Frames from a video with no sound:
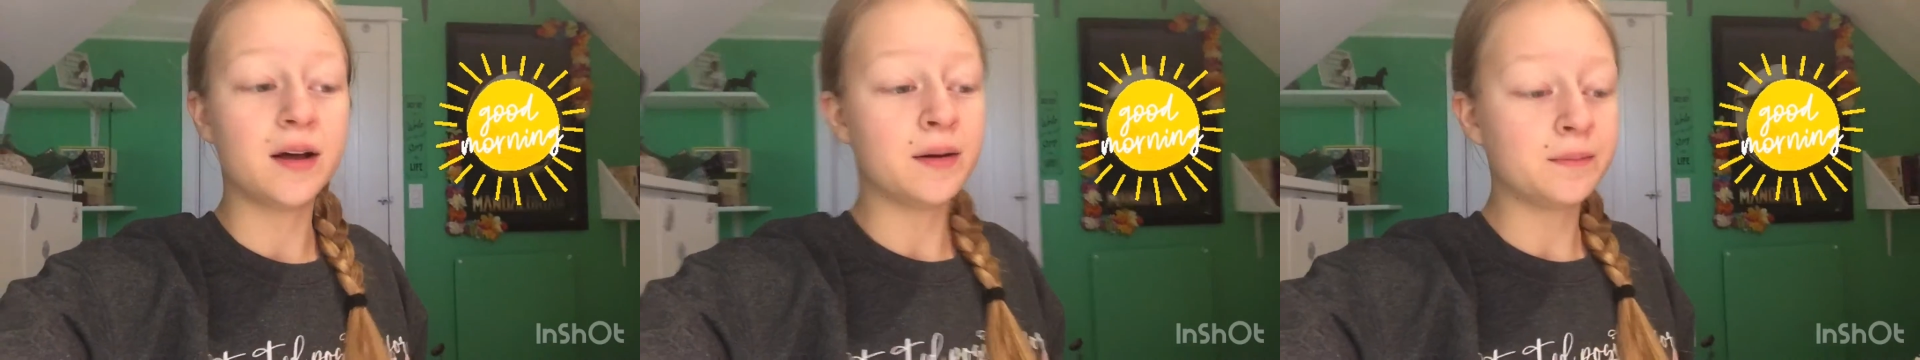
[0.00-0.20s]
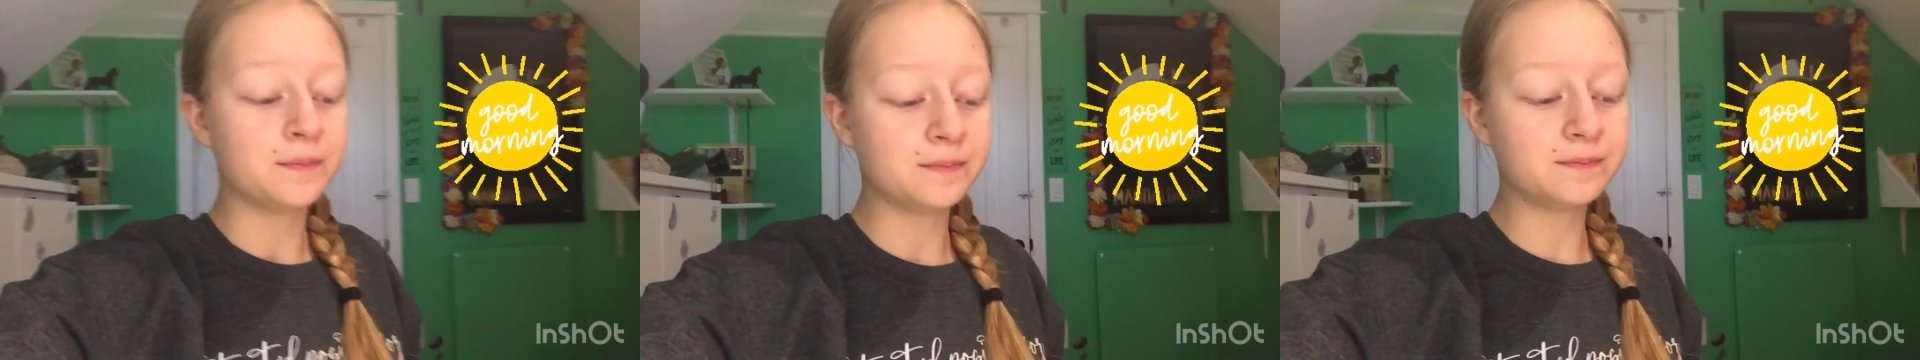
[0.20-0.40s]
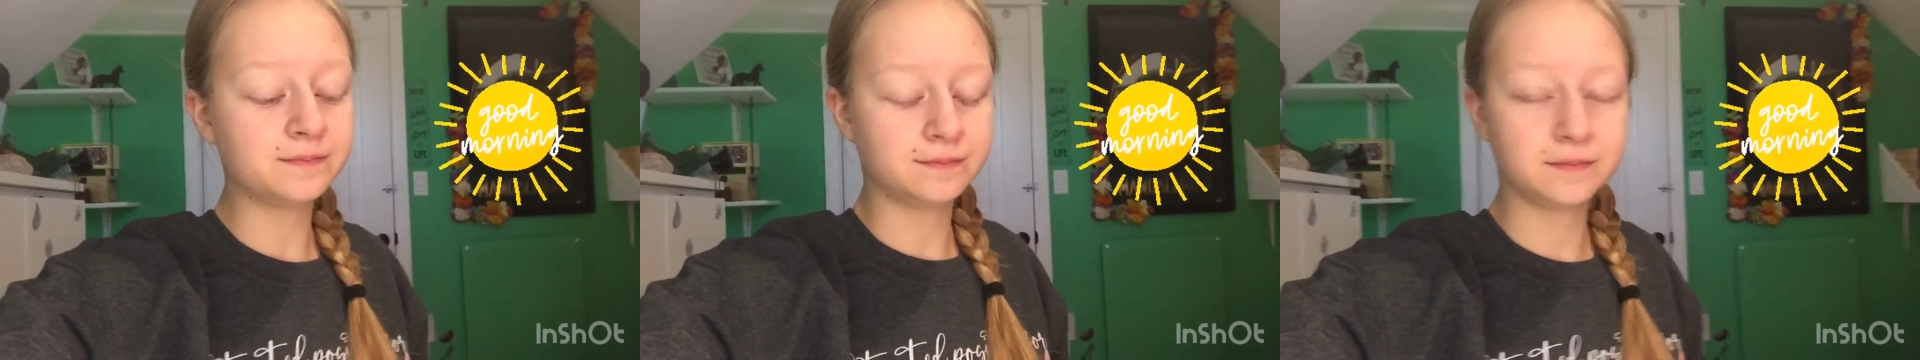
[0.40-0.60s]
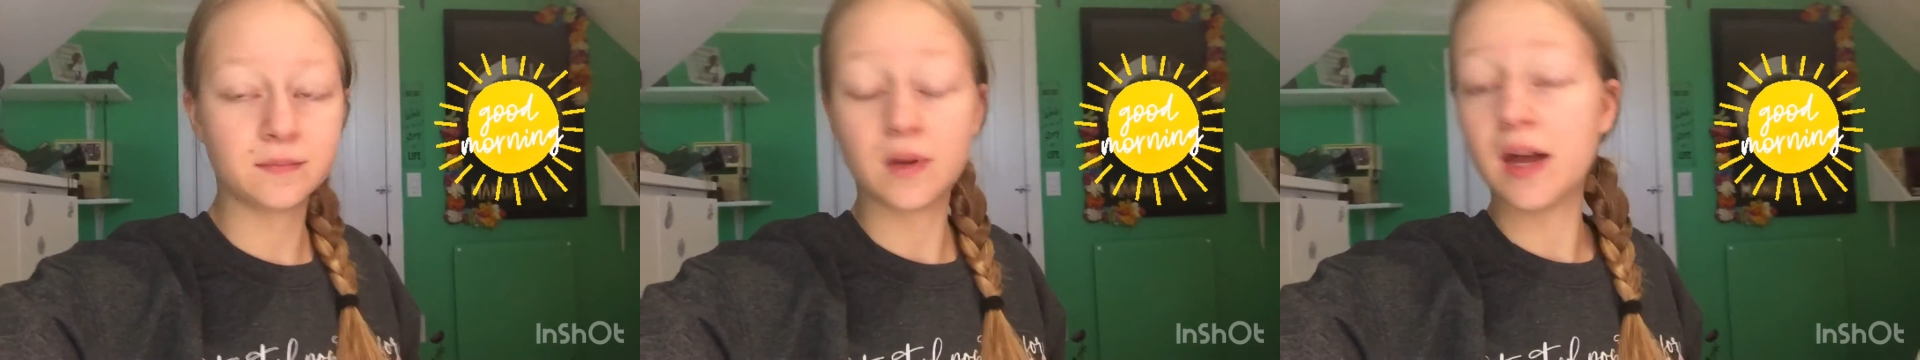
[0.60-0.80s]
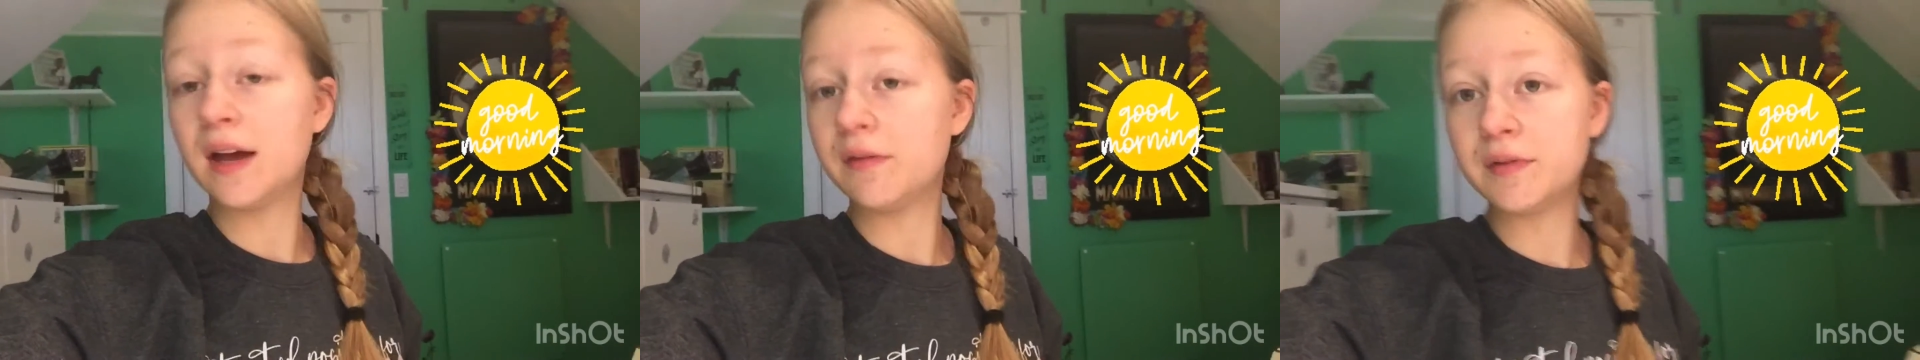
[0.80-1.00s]
Um,
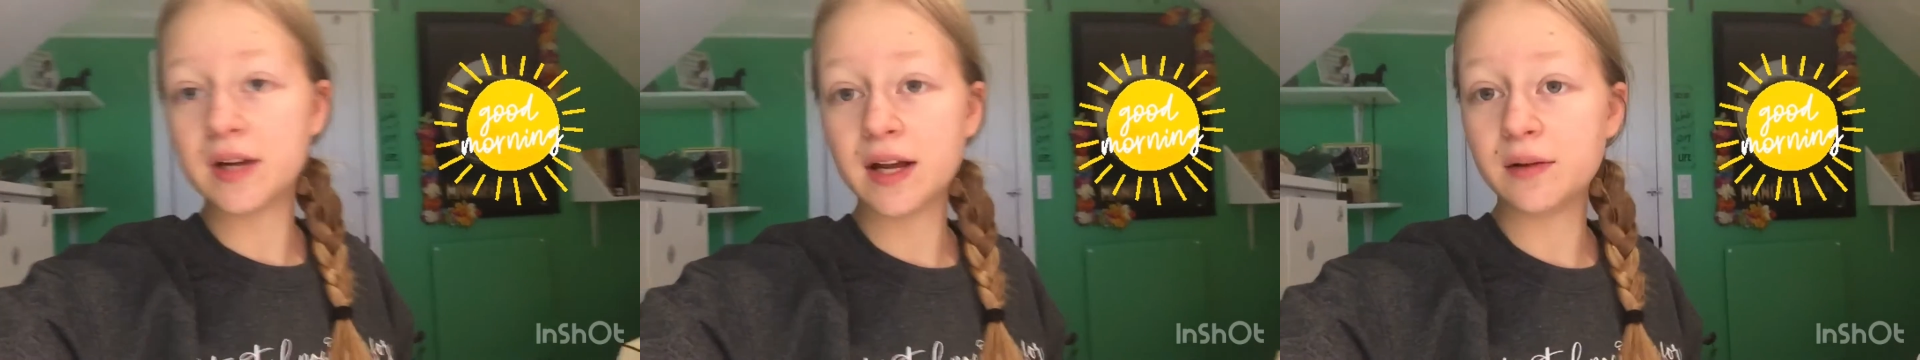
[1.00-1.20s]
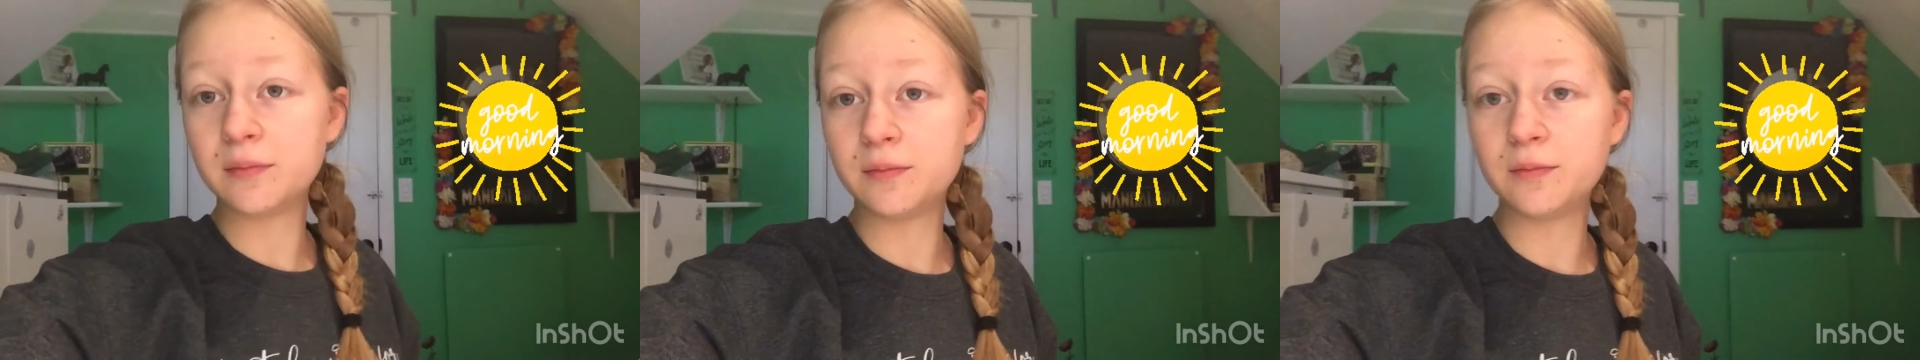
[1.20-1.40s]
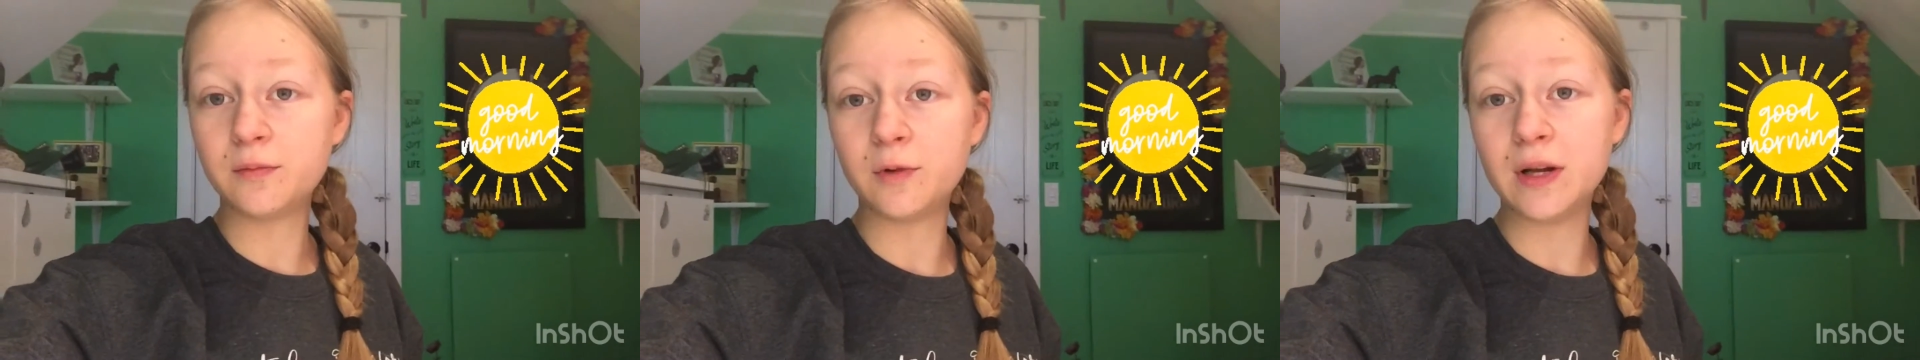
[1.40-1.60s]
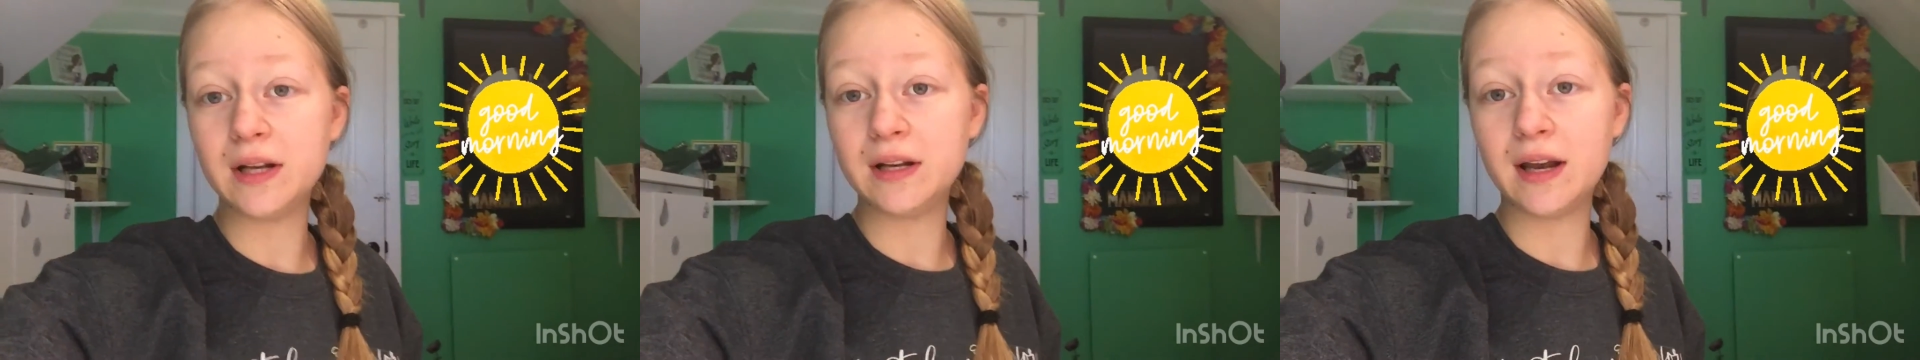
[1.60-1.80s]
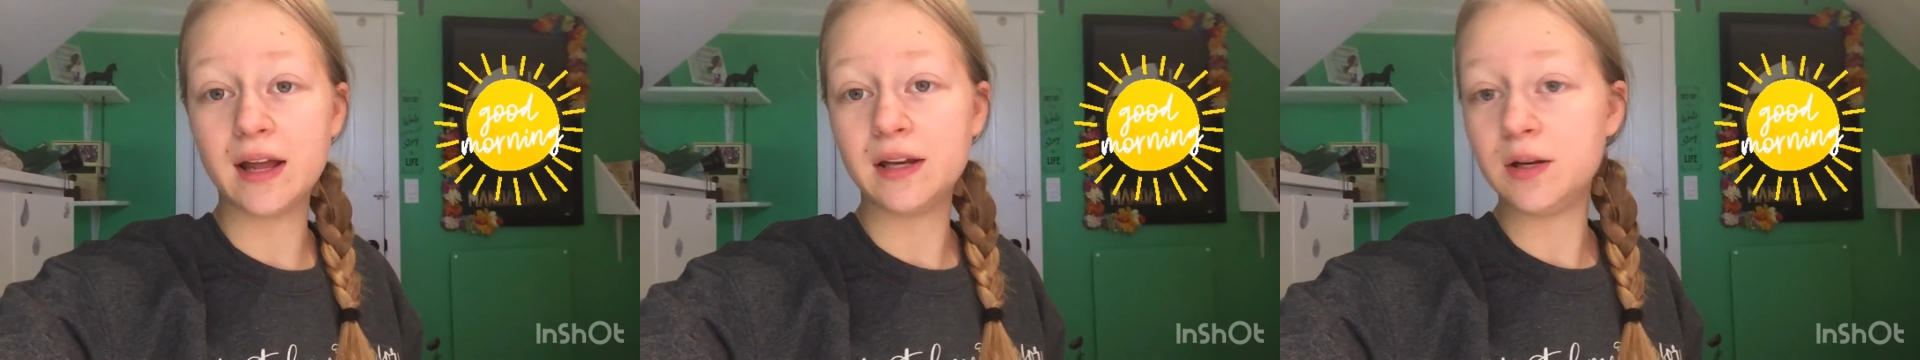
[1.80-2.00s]
I haven't had
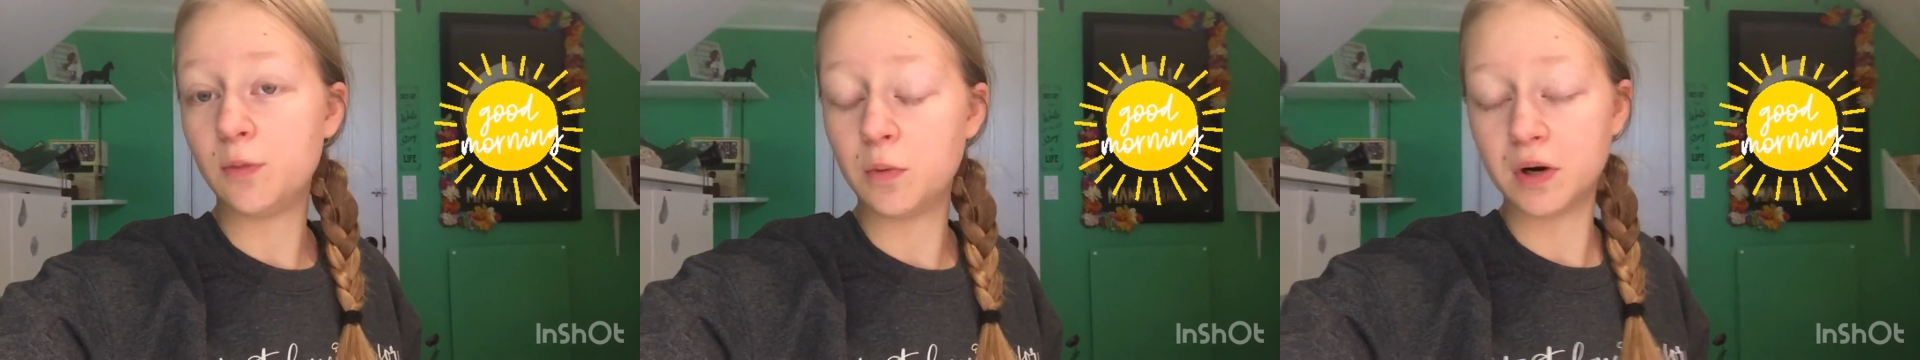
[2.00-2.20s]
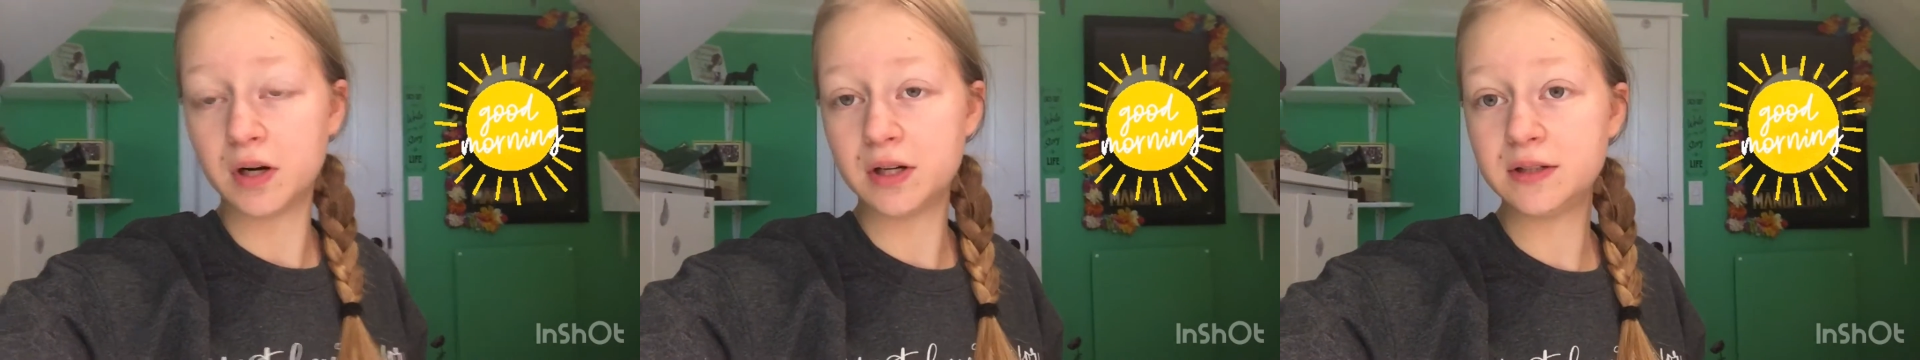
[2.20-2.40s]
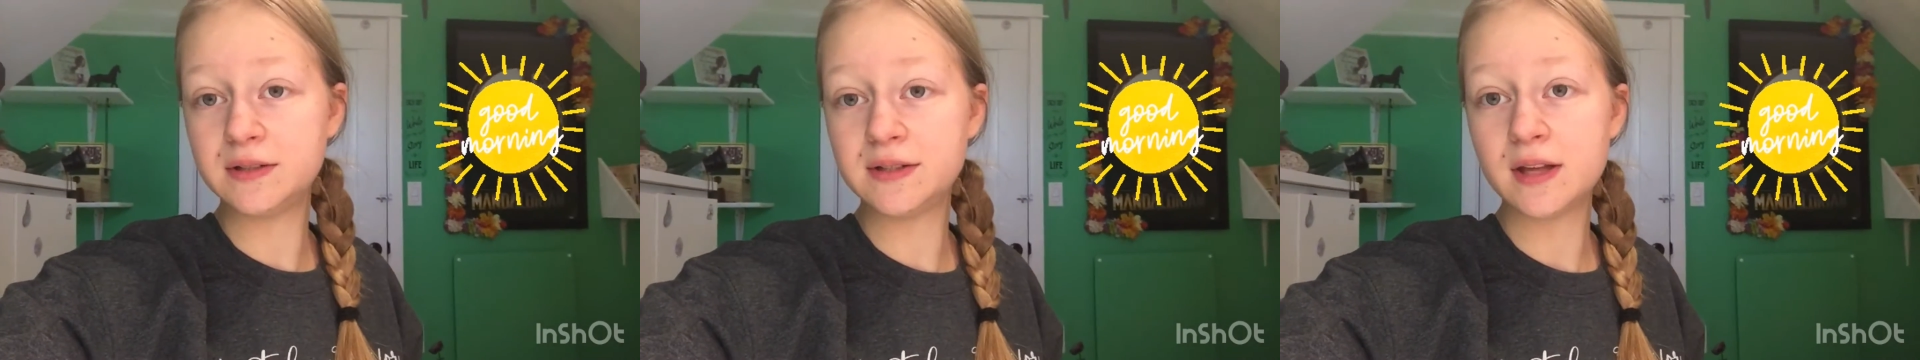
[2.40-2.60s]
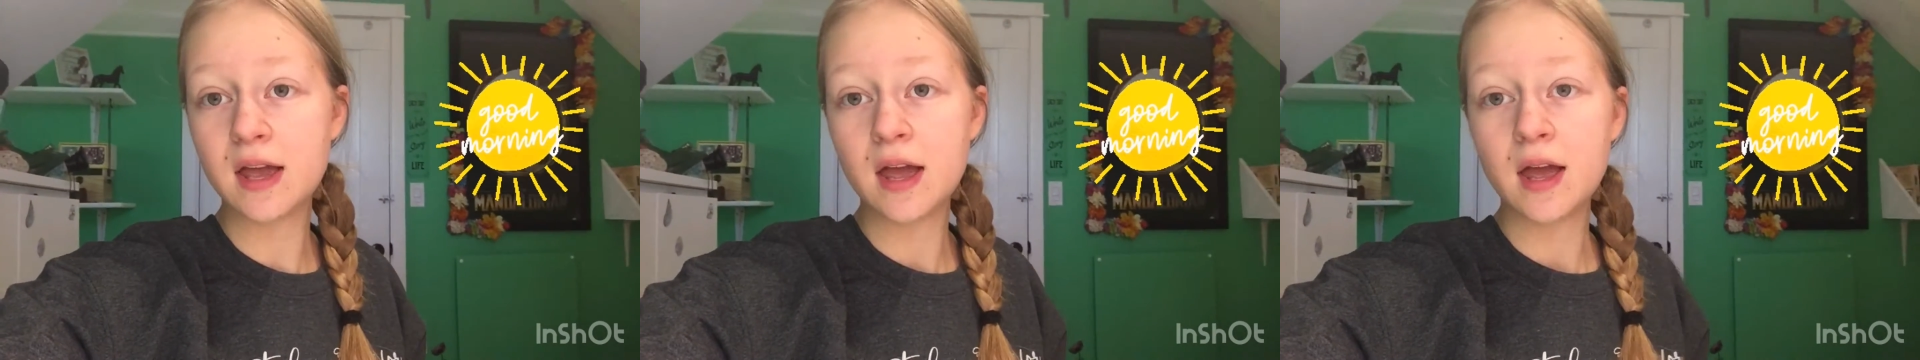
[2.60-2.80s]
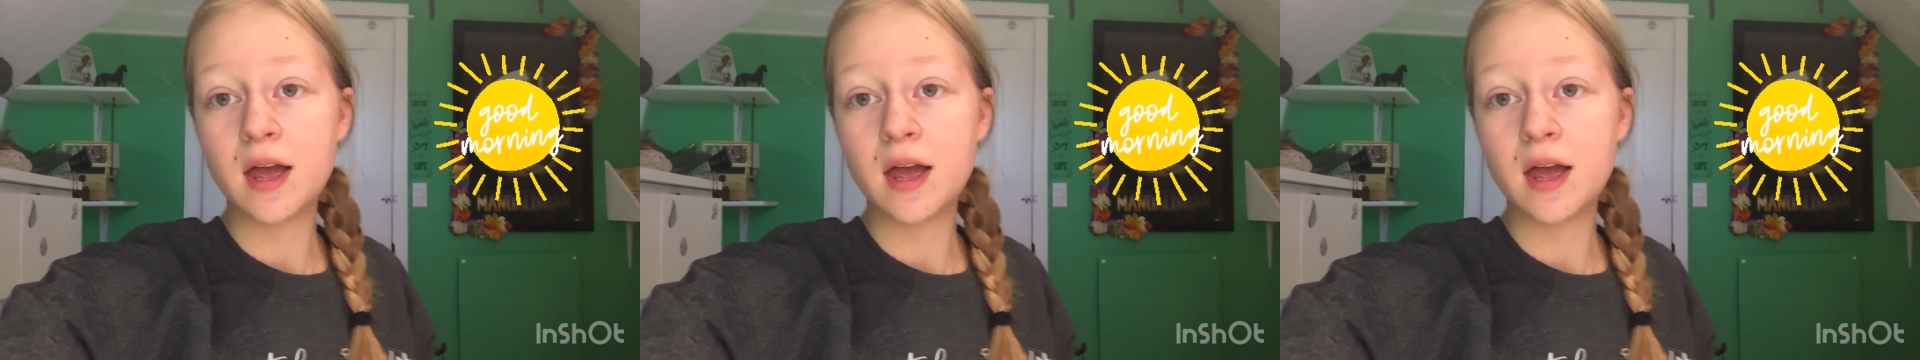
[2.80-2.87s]
written any words.